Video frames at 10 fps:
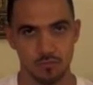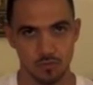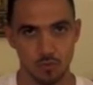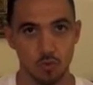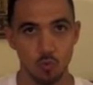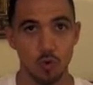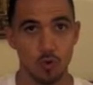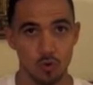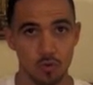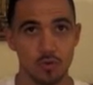So the
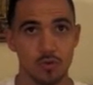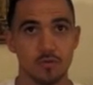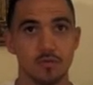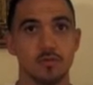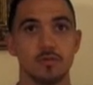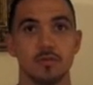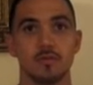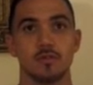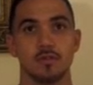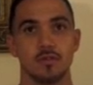Word
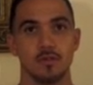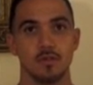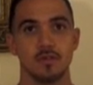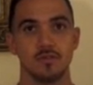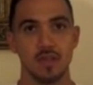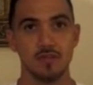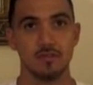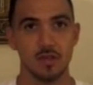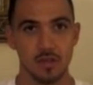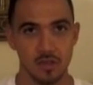is
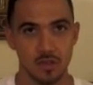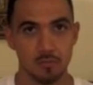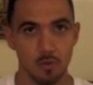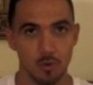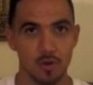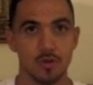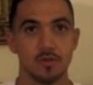definitely important.